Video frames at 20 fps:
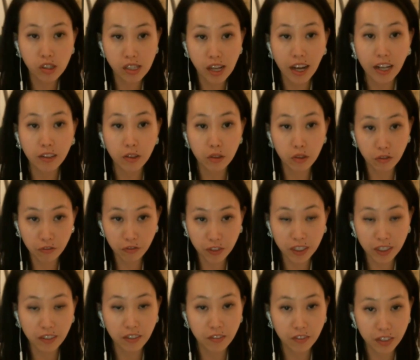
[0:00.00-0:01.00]
who sign
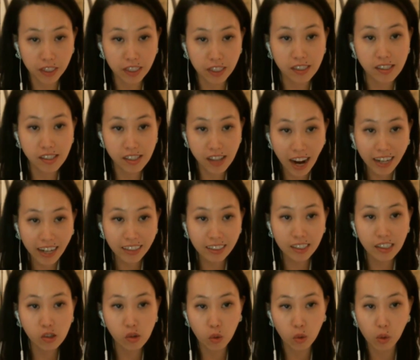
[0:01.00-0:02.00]
via
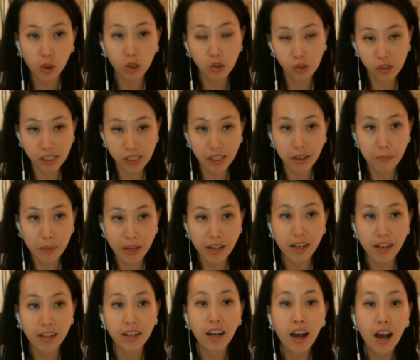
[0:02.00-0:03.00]
stylus or using a
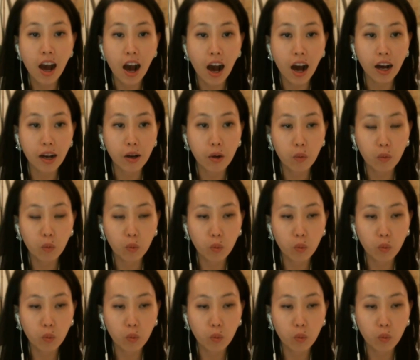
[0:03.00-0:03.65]
pen uh,